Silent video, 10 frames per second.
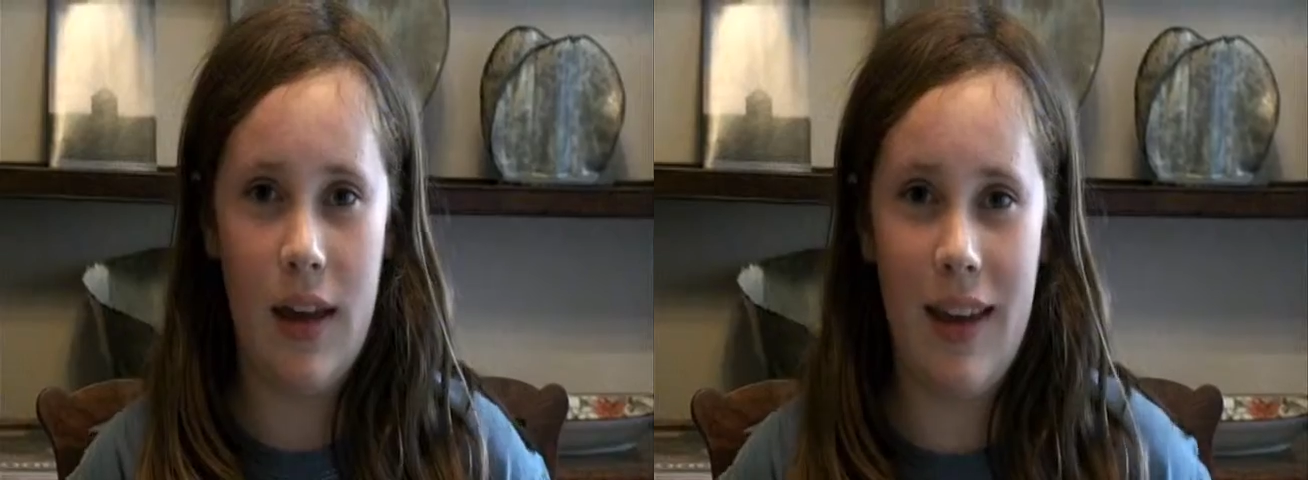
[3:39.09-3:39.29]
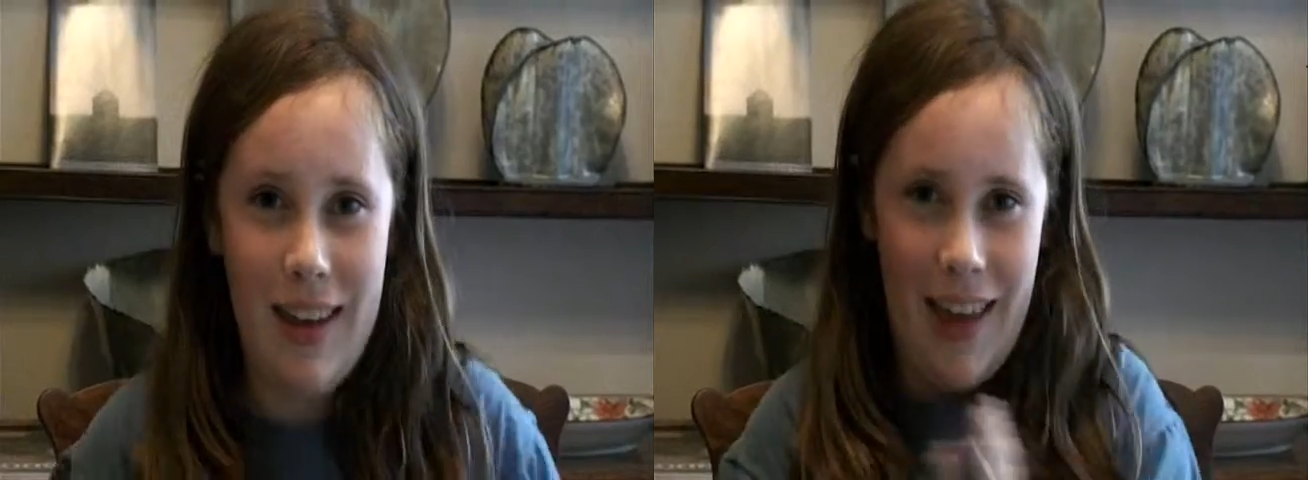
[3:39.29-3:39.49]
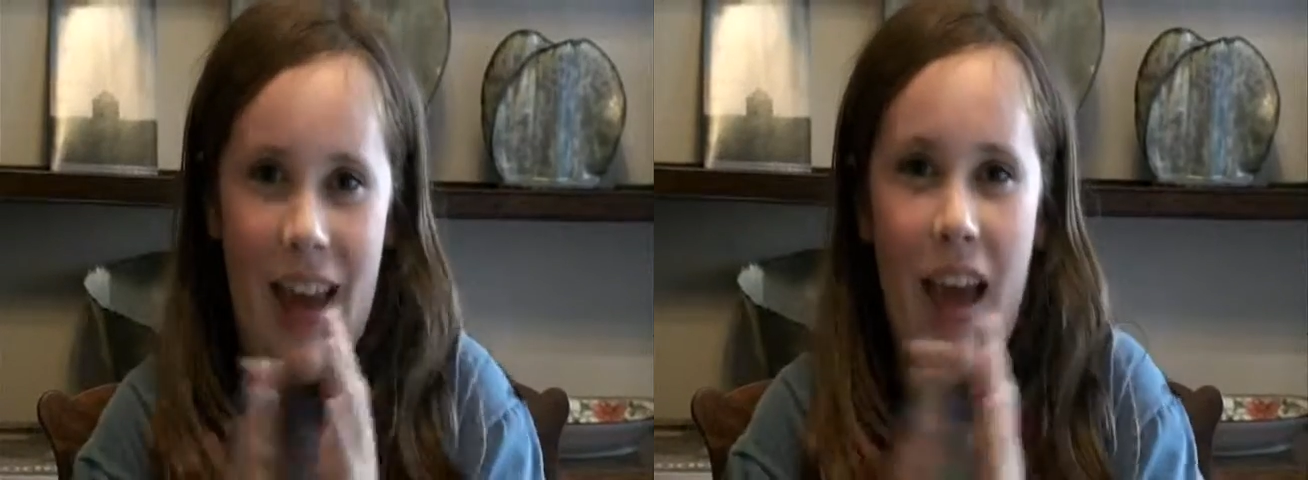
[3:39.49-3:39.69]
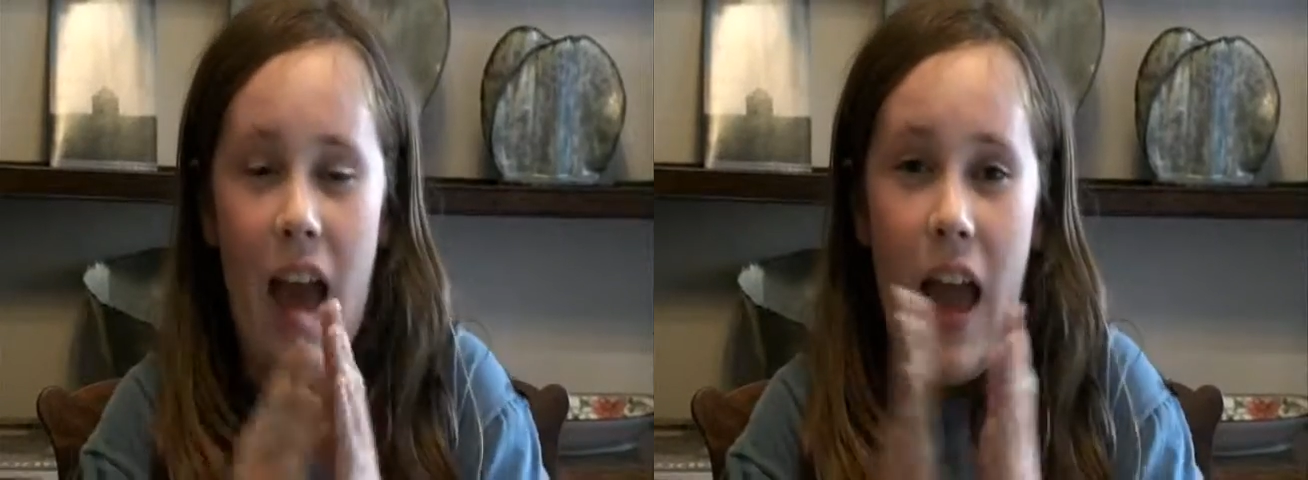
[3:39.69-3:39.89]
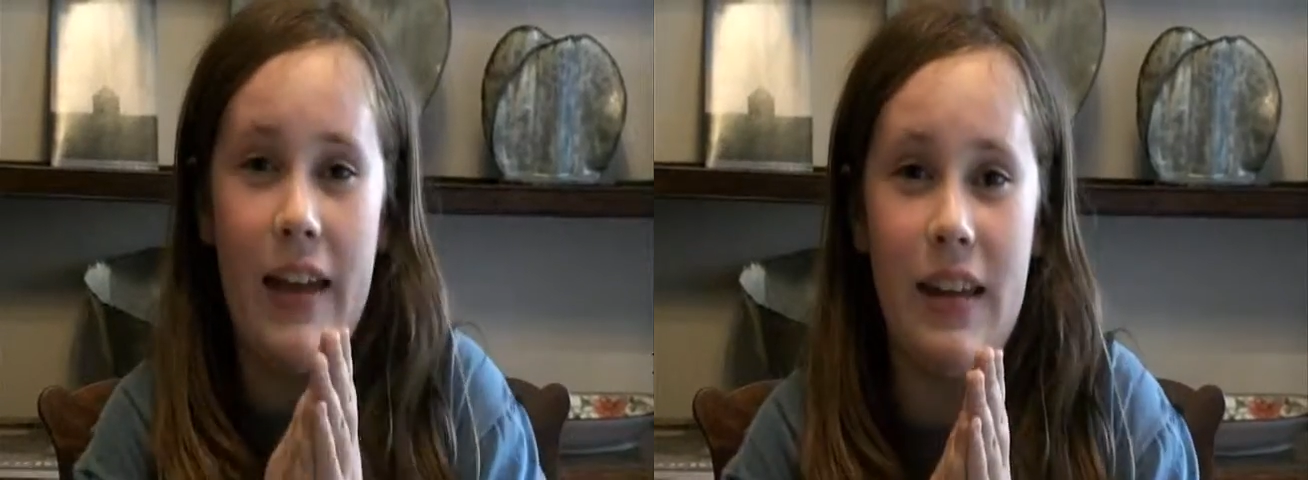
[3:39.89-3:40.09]

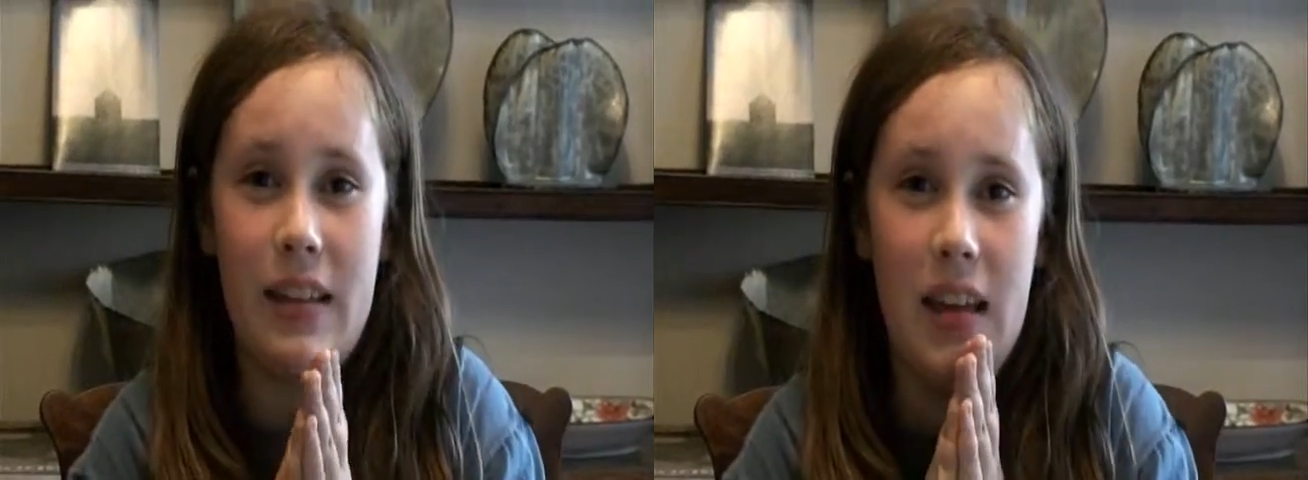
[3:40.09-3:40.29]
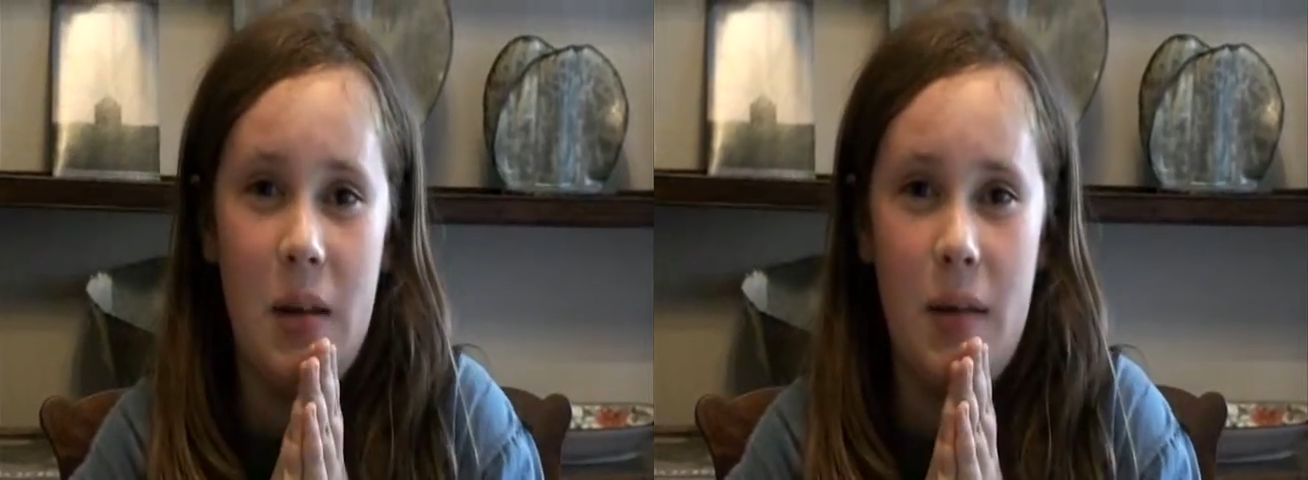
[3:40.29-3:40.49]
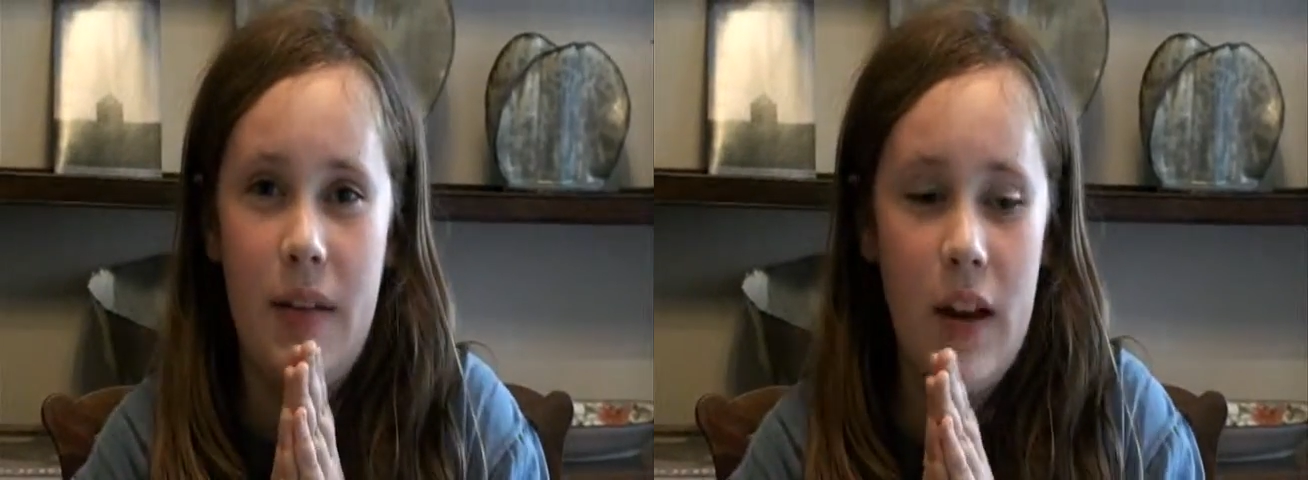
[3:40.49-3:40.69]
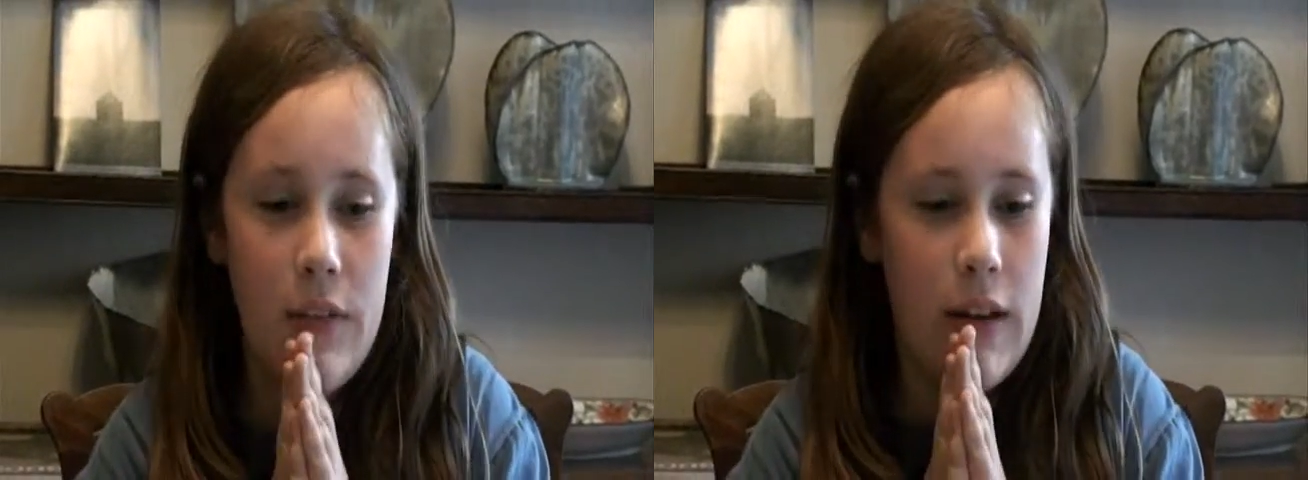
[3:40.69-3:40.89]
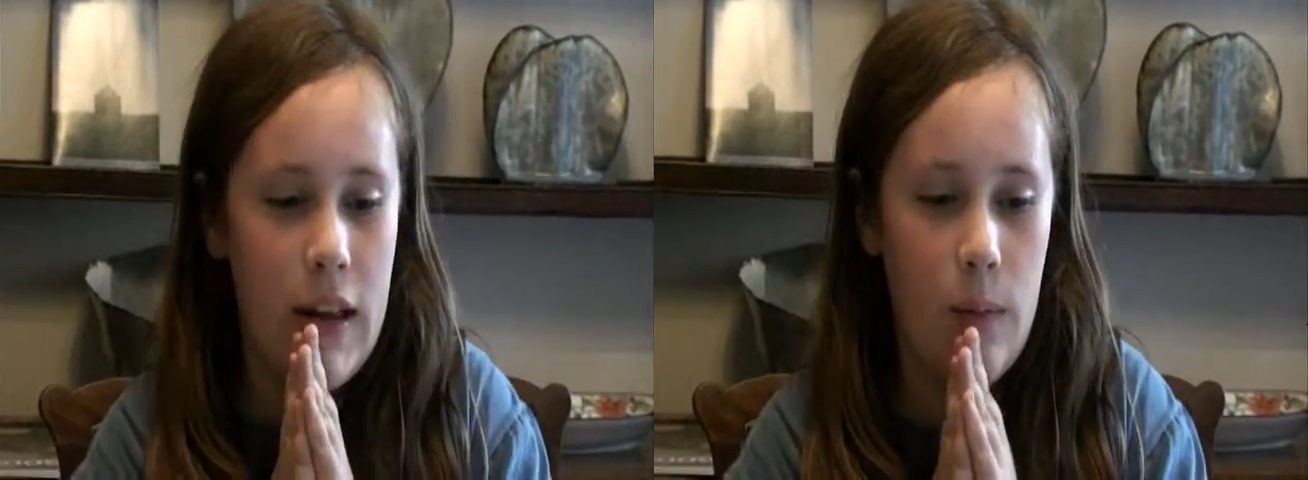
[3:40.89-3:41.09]
and it's gonna be very fun.